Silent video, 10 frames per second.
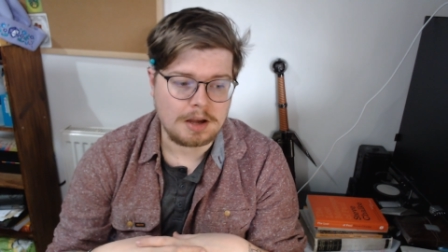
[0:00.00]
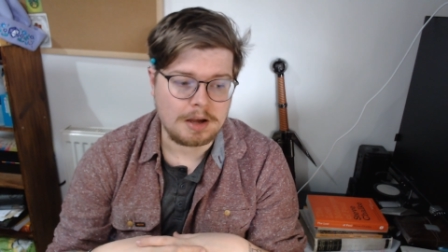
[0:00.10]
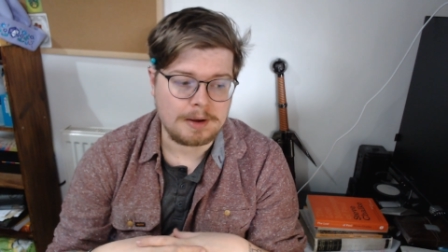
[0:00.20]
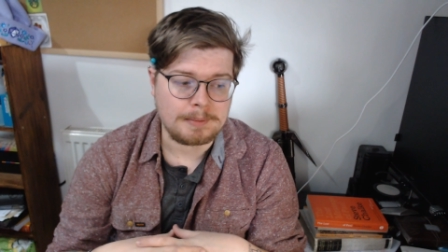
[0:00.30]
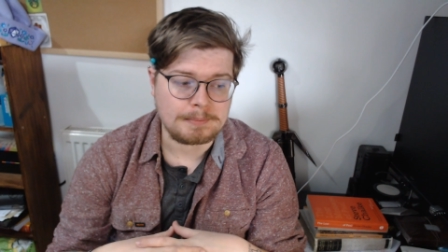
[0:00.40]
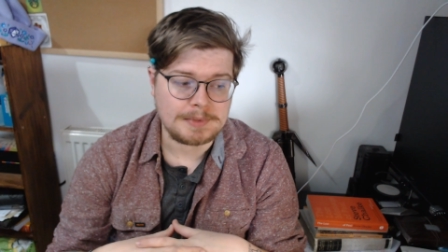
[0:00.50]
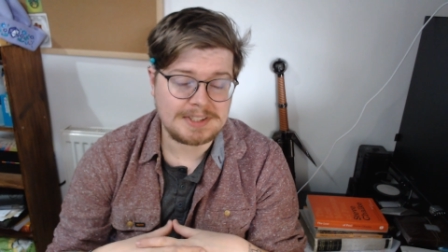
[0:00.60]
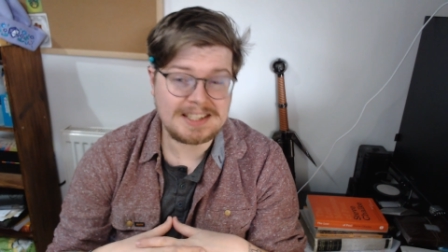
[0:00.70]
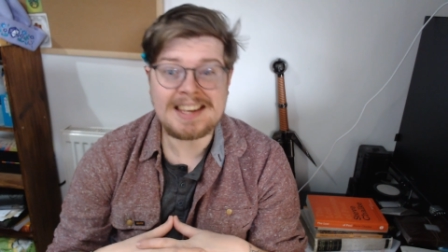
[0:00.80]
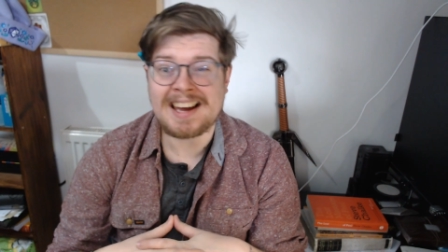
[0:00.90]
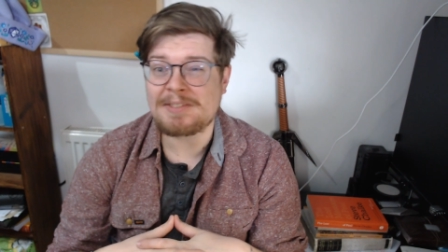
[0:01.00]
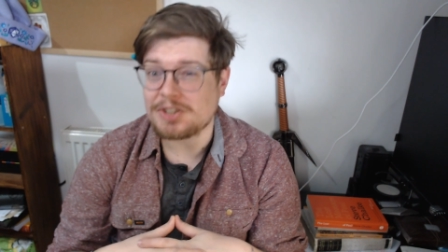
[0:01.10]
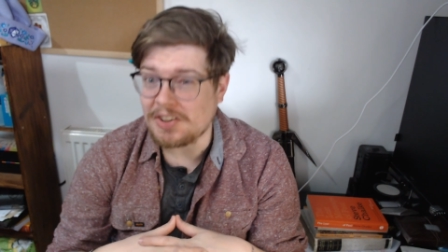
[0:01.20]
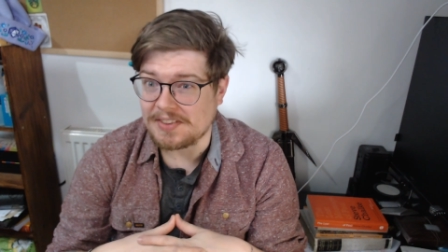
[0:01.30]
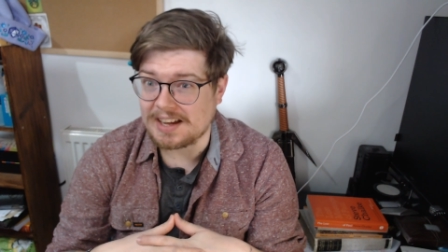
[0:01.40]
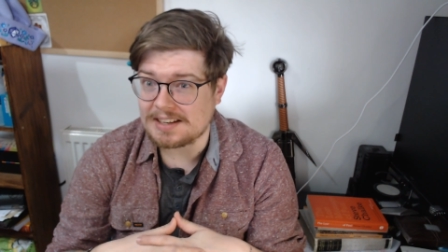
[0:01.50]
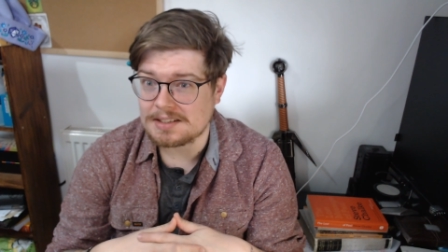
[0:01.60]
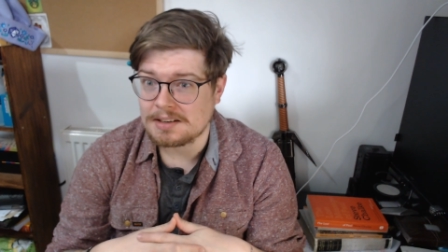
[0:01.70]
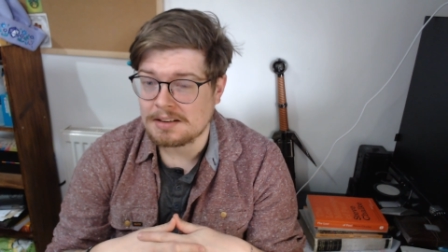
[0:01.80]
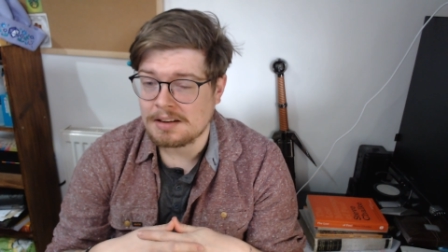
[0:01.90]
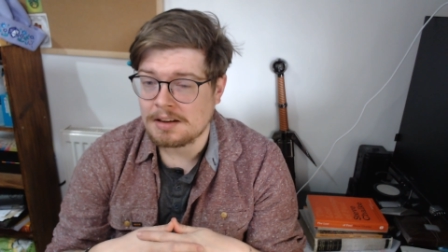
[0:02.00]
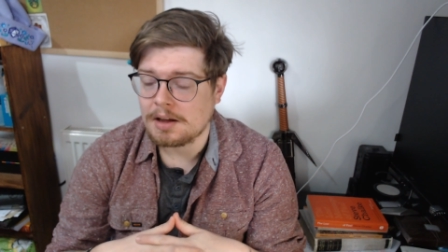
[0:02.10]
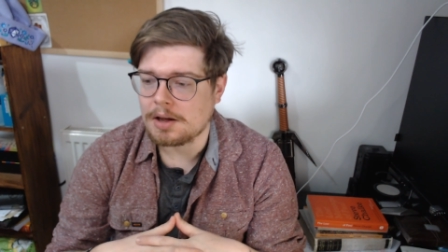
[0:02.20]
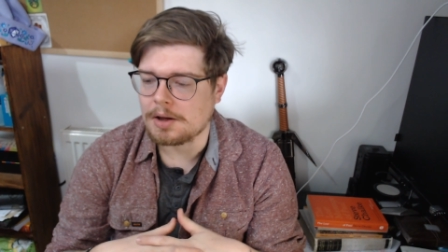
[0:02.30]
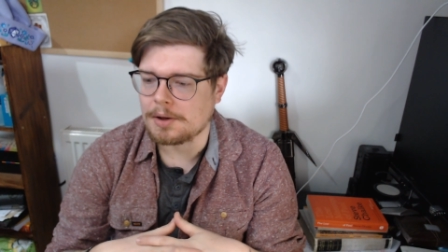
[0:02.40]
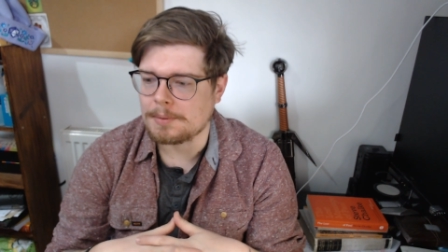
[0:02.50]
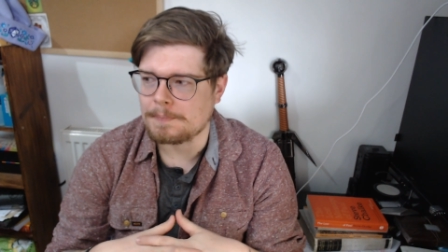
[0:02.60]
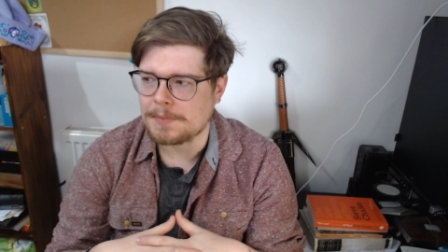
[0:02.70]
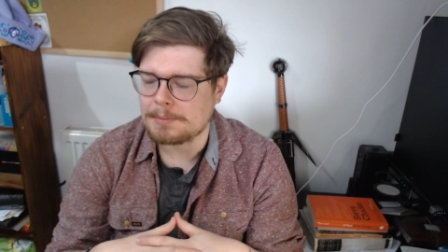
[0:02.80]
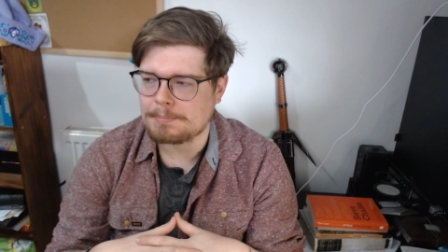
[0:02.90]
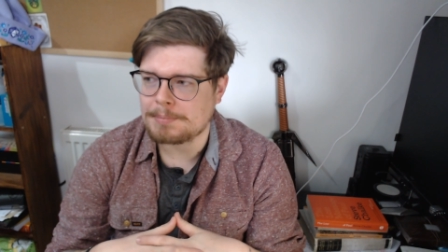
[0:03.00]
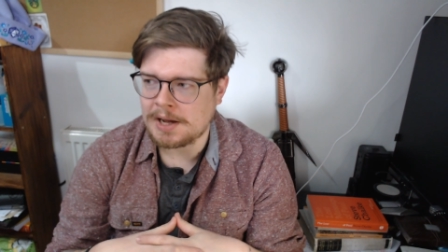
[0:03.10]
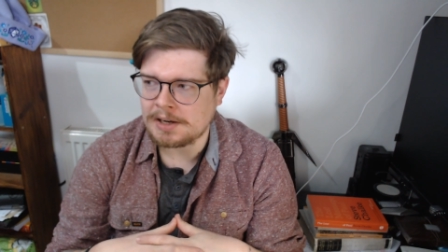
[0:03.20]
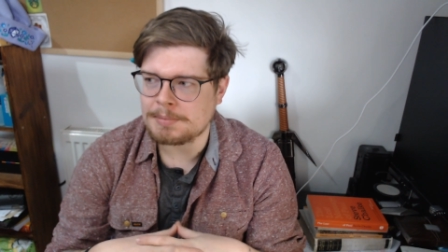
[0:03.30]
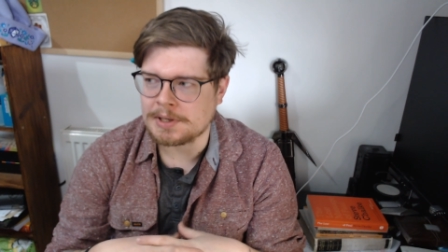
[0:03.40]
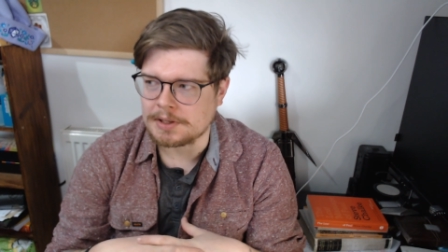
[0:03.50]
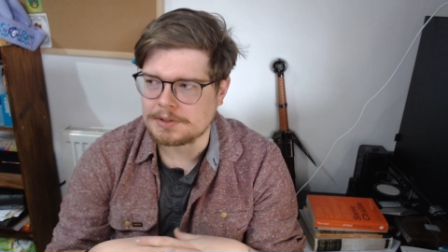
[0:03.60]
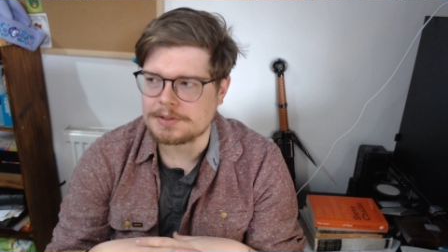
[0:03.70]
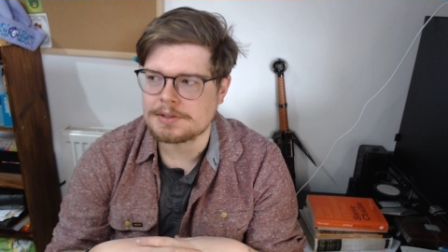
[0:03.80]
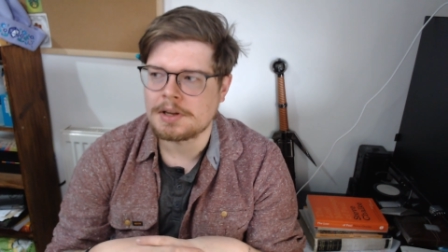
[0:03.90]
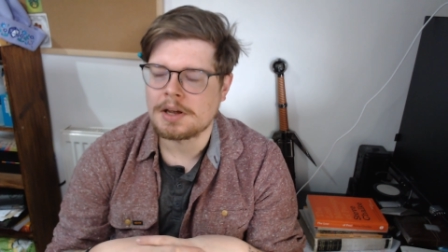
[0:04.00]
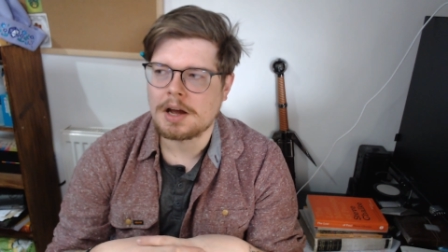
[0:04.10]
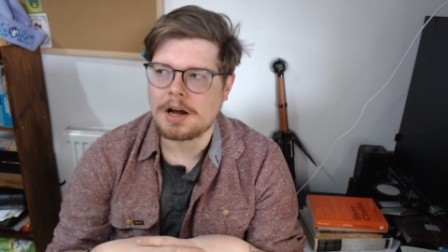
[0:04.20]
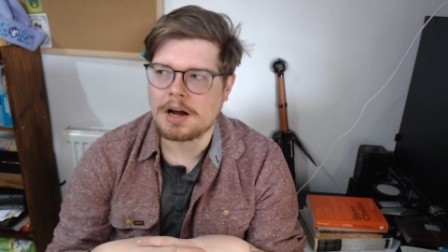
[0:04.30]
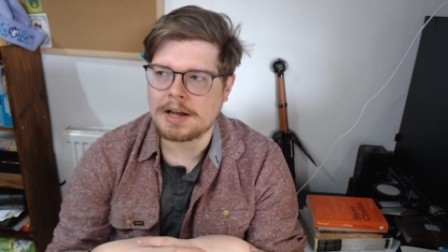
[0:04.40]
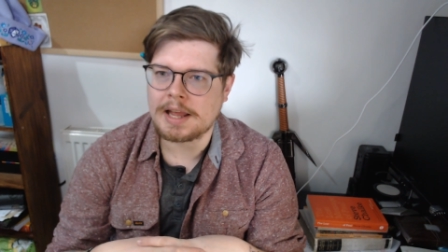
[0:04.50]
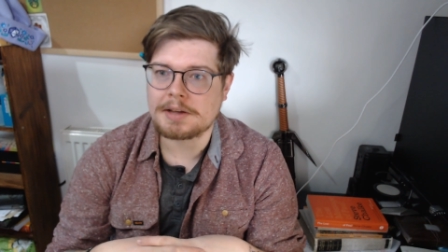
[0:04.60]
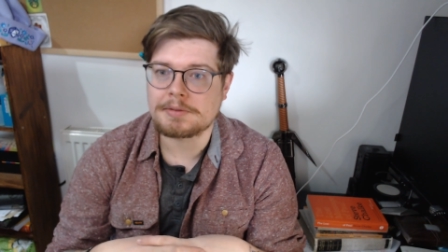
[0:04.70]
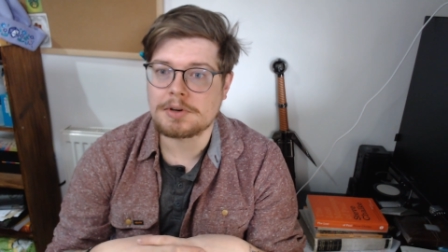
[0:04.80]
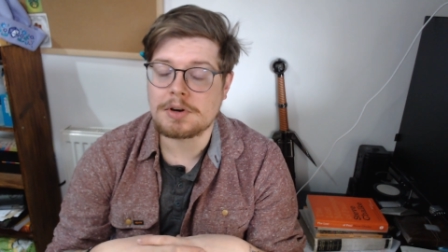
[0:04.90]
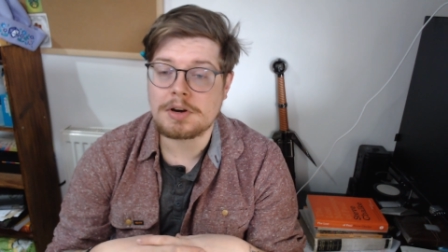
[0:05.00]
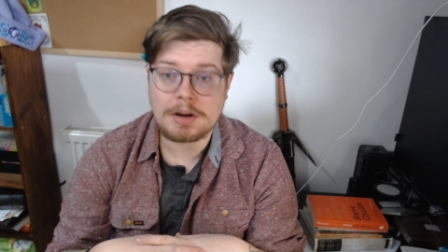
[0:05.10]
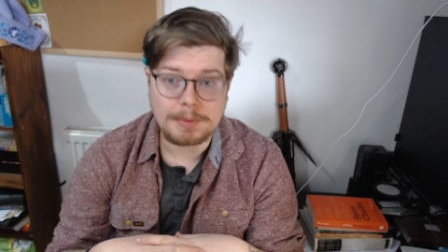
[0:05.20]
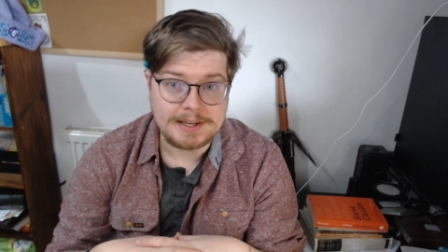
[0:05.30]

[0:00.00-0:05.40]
Um, today I haven't done that, um, partly because I have no